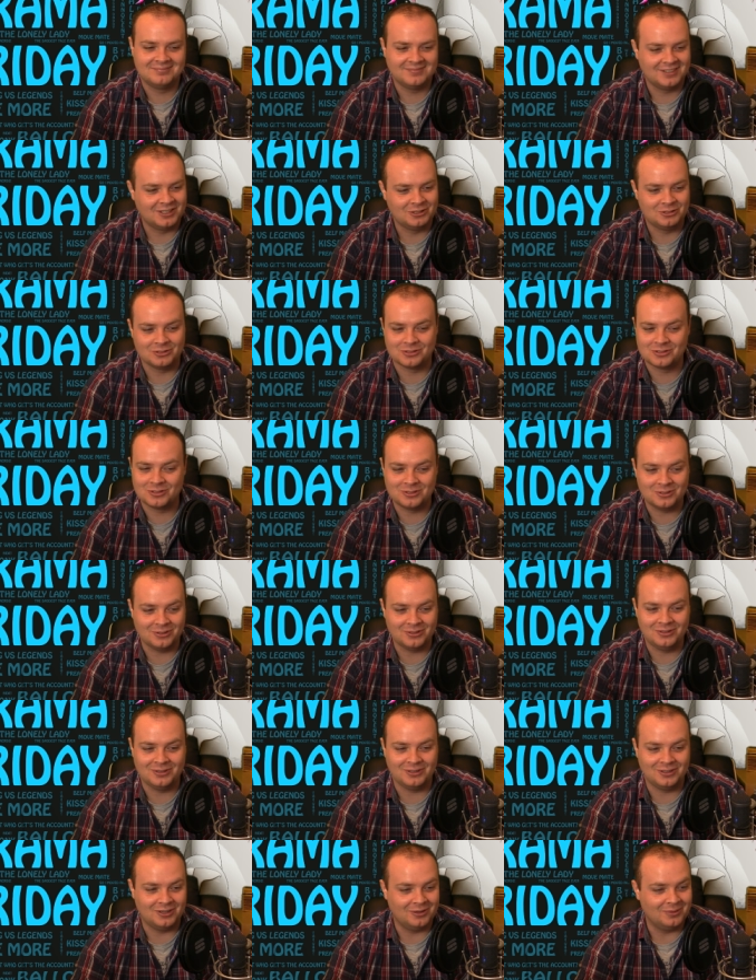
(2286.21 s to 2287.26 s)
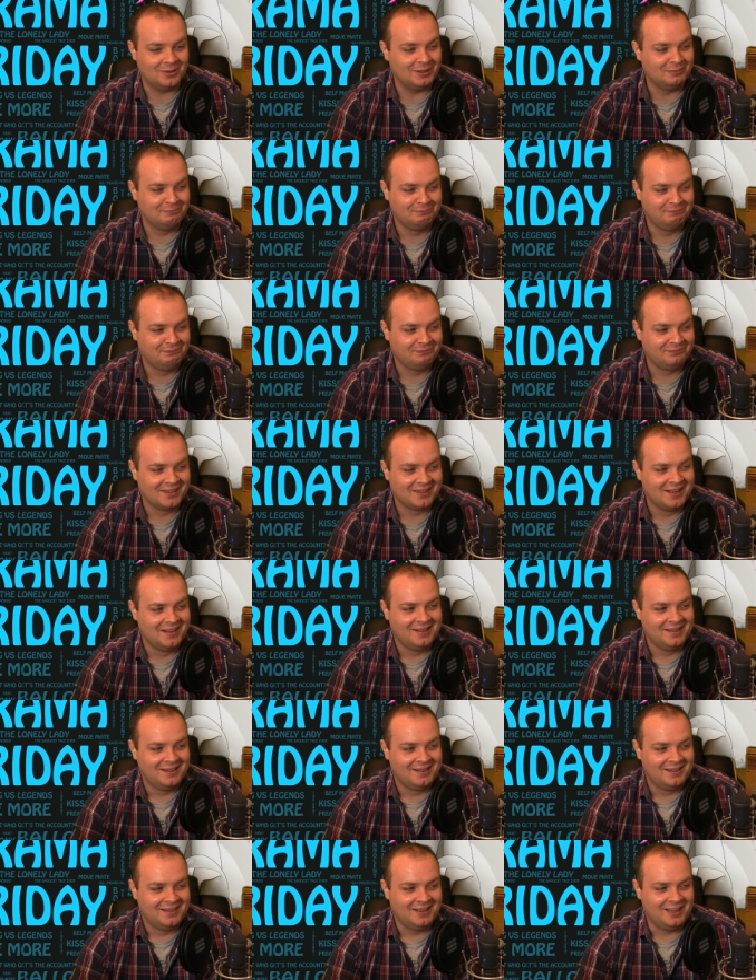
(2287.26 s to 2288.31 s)
Just couldn't do it.
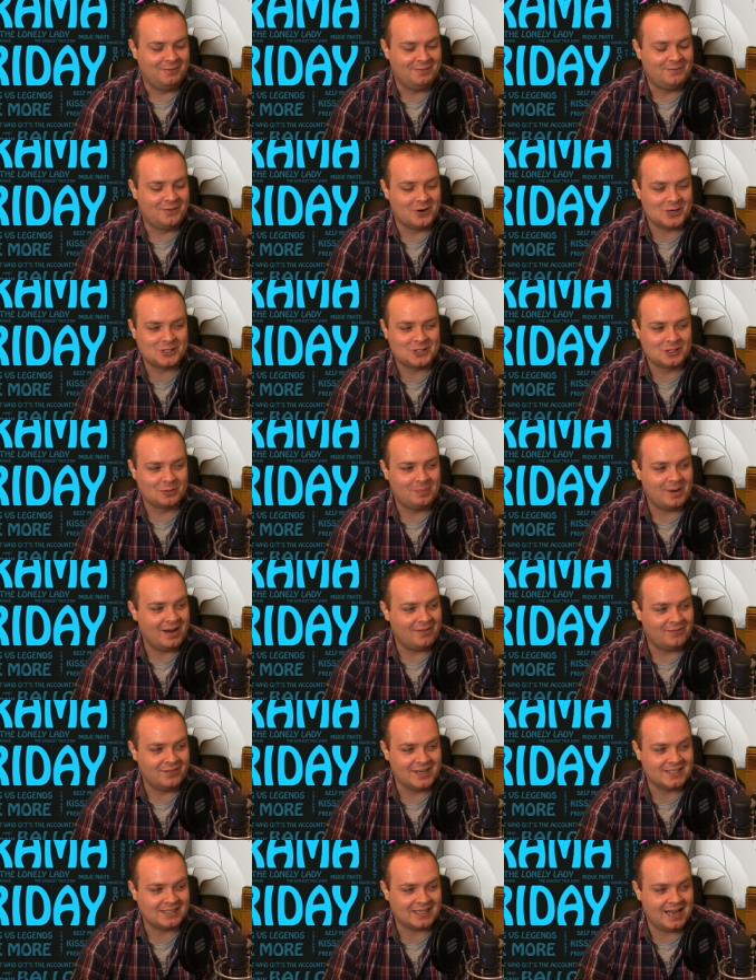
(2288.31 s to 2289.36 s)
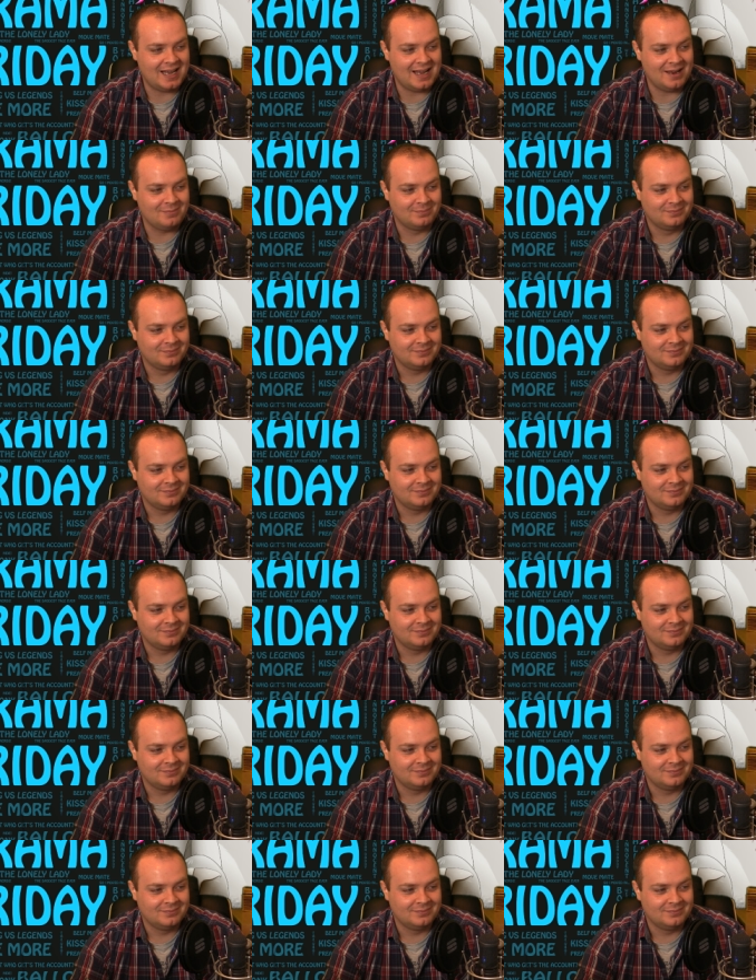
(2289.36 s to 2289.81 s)
He fucked up every time.